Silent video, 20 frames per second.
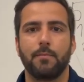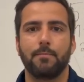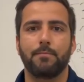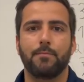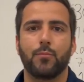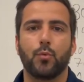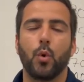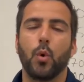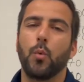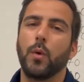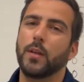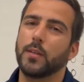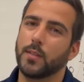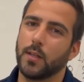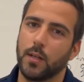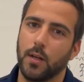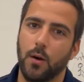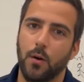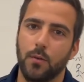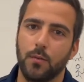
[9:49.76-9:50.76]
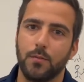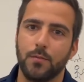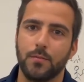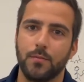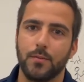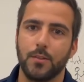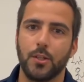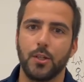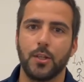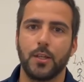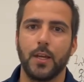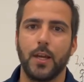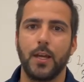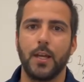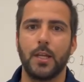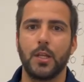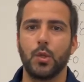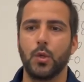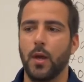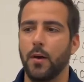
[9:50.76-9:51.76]
3 weeks ago, okay,
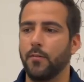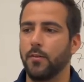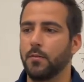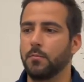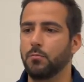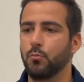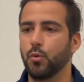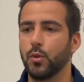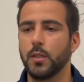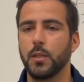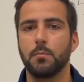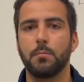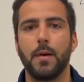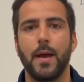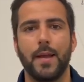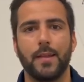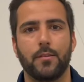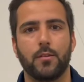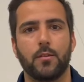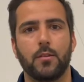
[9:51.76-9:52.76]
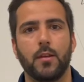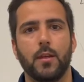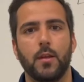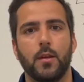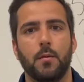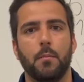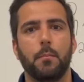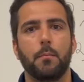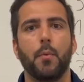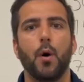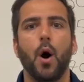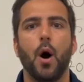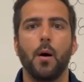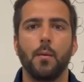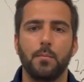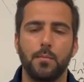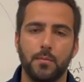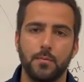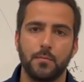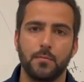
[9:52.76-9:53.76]
and you haven't really met
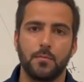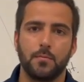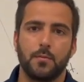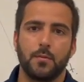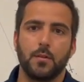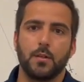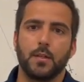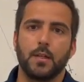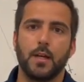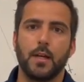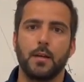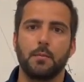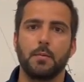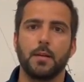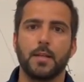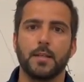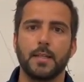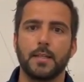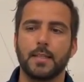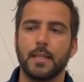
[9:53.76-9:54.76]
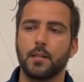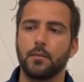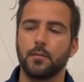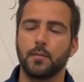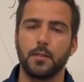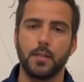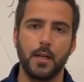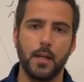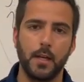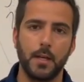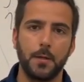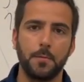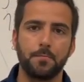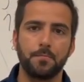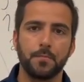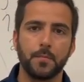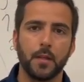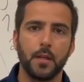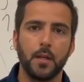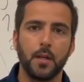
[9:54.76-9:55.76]
Bob, okay, because at the end of the day,
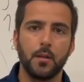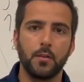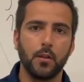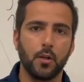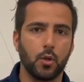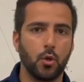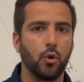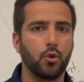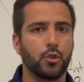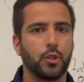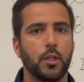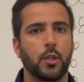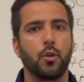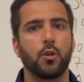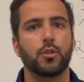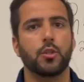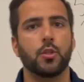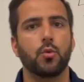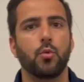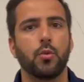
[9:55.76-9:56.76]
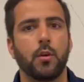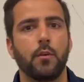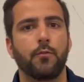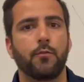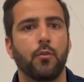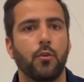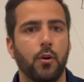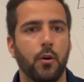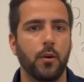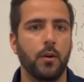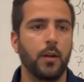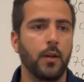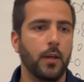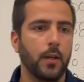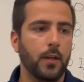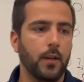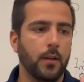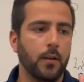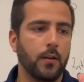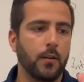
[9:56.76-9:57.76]
the coaches are not just looking for
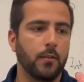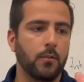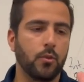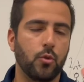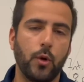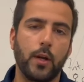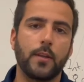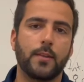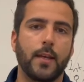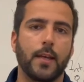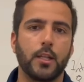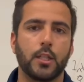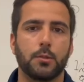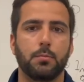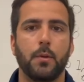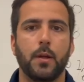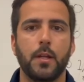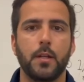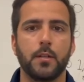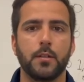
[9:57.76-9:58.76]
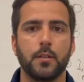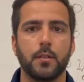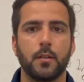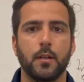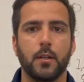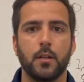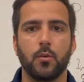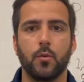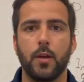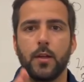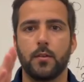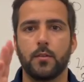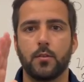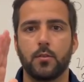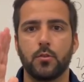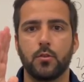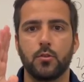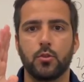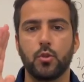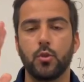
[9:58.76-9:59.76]
great tennis players and great
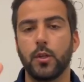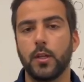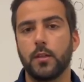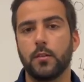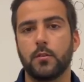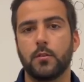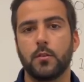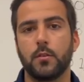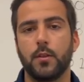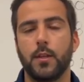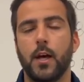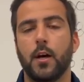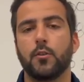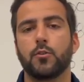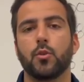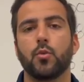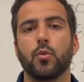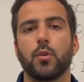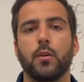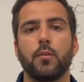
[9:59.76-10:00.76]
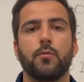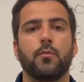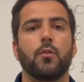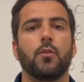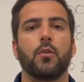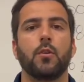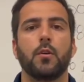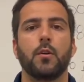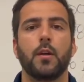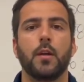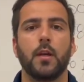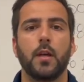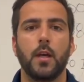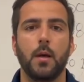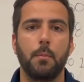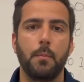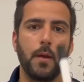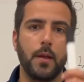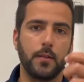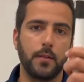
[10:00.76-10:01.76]
students. They're also looking for
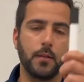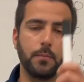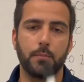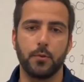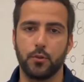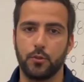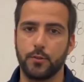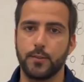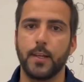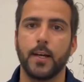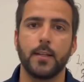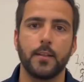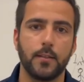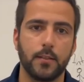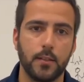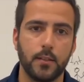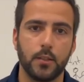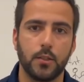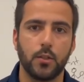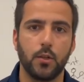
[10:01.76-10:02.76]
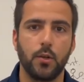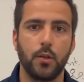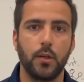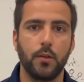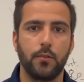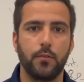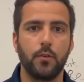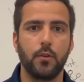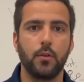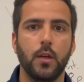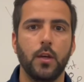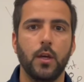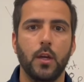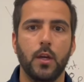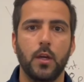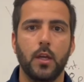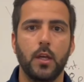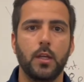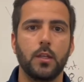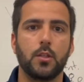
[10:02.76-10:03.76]
amazing personalities. So if
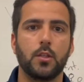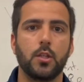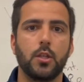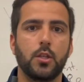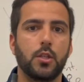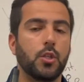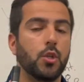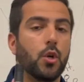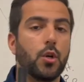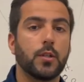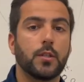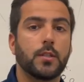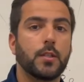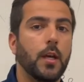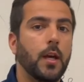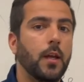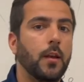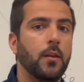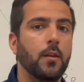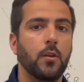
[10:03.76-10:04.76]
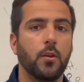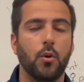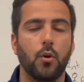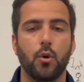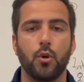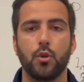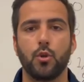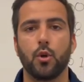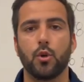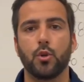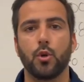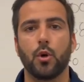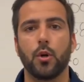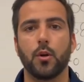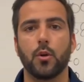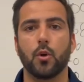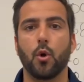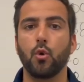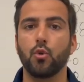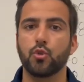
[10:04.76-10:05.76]
is your son or your daughter
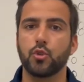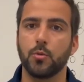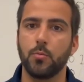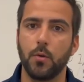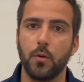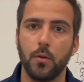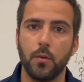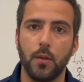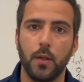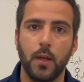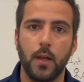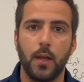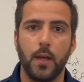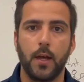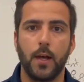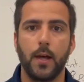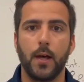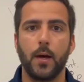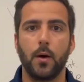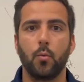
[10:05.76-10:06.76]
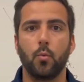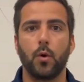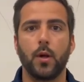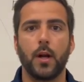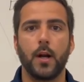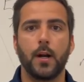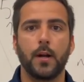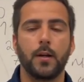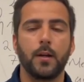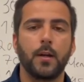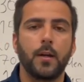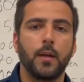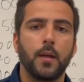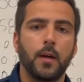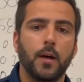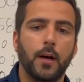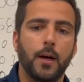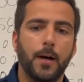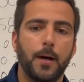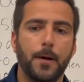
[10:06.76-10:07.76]
coachable? What are
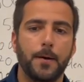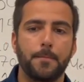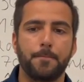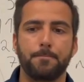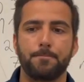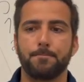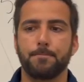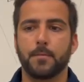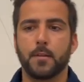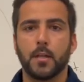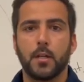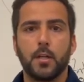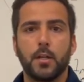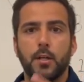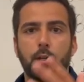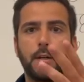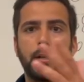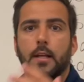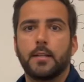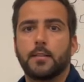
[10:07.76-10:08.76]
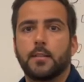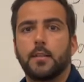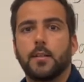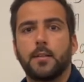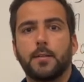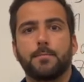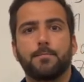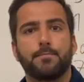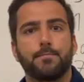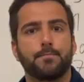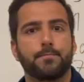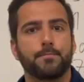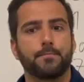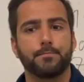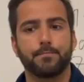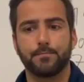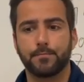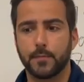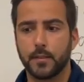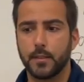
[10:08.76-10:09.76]
her
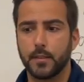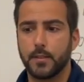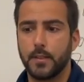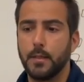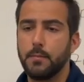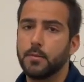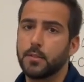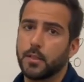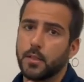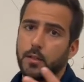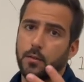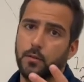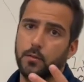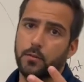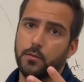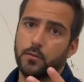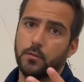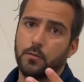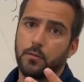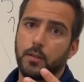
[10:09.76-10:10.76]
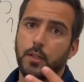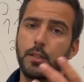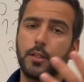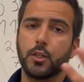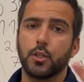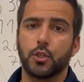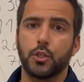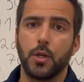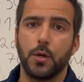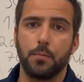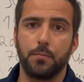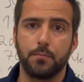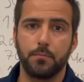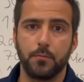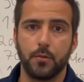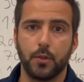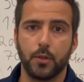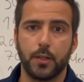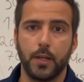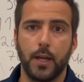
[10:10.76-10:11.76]
team skills, leadership?
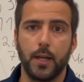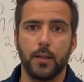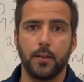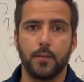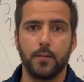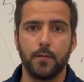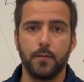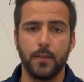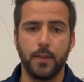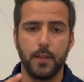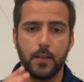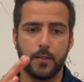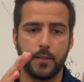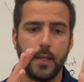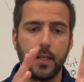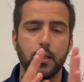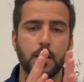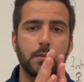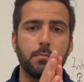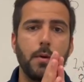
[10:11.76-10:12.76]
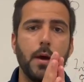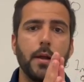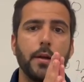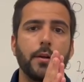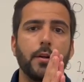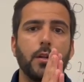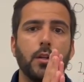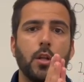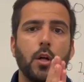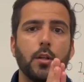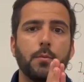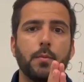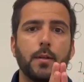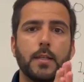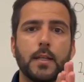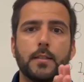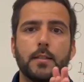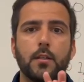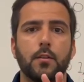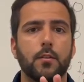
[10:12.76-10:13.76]
Okay, these things matter a lot,
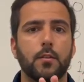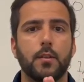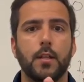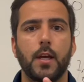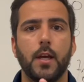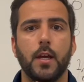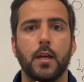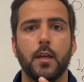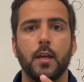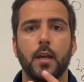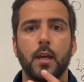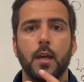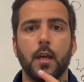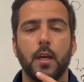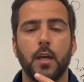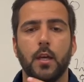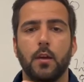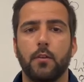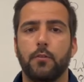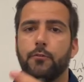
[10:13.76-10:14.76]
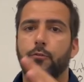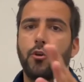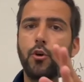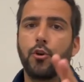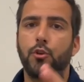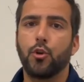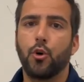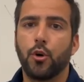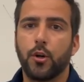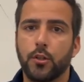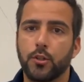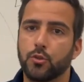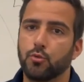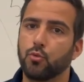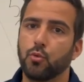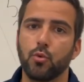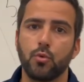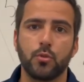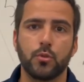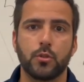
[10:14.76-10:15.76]
because at the end of the day, if your daughter is
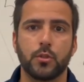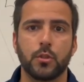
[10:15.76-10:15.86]
rude,